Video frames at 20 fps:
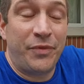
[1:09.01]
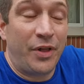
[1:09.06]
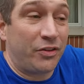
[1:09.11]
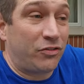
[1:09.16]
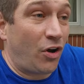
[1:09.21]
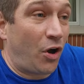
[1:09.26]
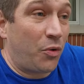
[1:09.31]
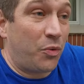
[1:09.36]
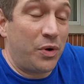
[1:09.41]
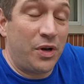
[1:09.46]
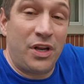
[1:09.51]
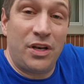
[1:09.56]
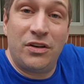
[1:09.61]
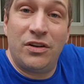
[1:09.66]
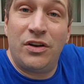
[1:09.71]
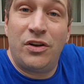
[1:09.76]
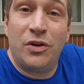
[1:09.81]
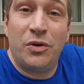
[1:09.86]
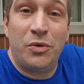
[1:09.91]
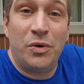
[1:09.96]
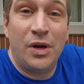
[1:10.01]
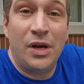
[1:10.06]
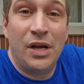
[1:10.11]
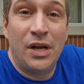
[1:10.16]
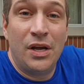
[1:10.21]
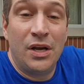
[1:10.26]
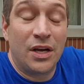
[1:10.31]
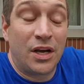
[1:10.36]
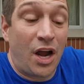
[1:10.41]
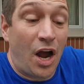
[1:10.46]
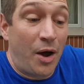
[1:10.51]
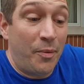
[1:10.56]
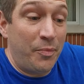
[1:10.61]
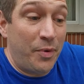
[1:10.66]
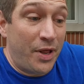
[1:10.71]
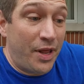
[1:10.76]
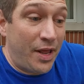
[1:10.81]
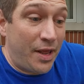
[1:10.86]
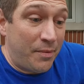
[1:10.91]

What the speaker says: That's all we need to do. Come to